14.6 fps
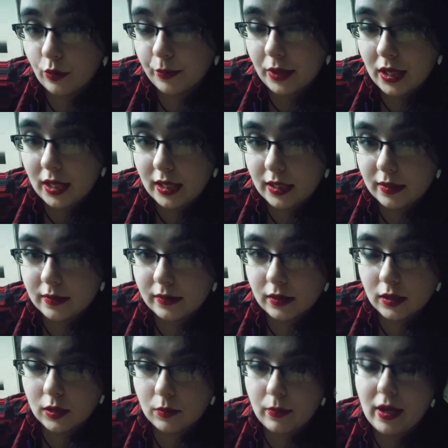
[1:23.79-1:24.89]
own minds
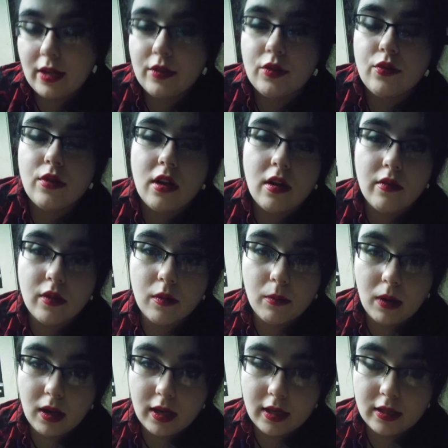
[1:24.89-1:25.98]
in mastery of the
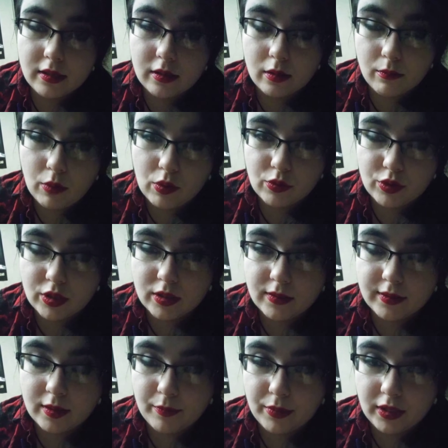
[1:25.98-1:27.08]
mind,
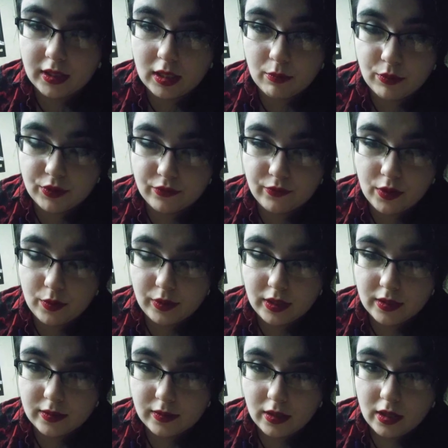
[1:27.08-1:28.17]
emotions, and being able to
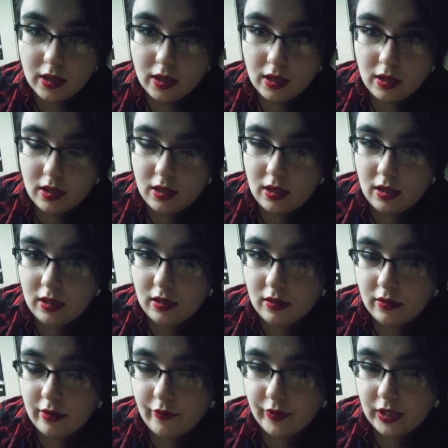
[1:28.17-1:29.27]
focus and
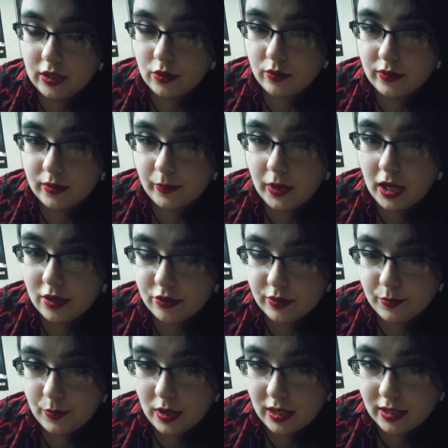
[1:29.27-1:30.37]
delving into the
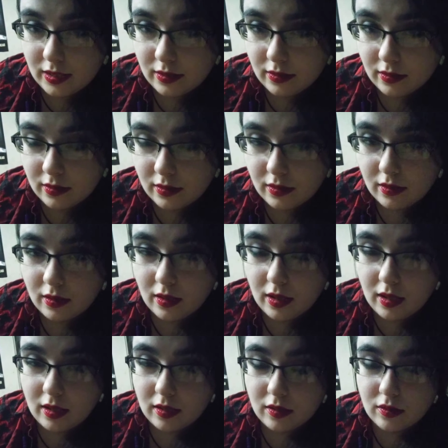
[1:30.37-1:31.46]
subconscious mind
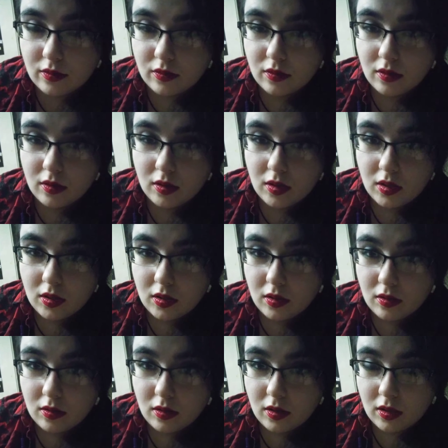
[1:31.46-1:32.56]
and
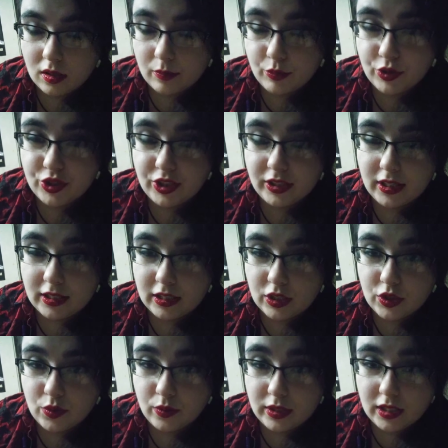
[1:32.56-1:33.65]
pushing that
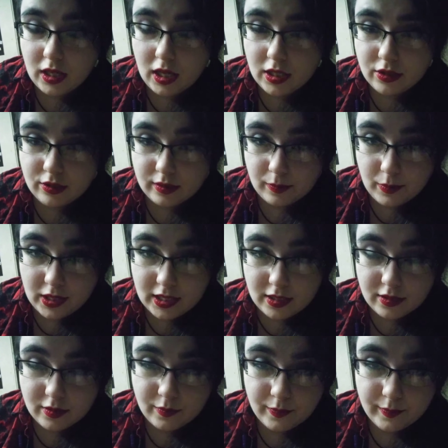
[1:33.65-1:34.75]
into the conscious
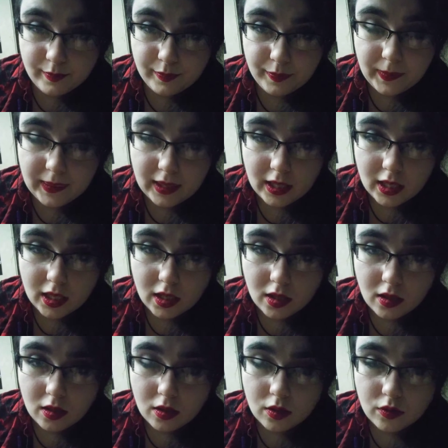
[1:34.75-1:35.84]
mind.
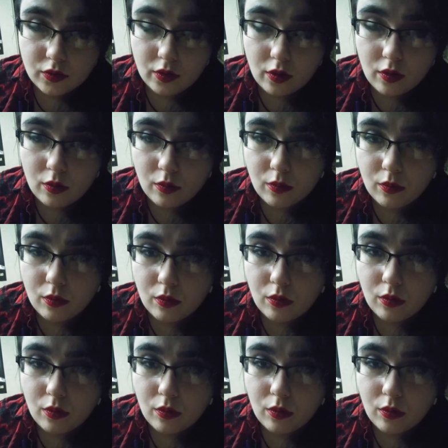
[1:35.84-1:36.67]
So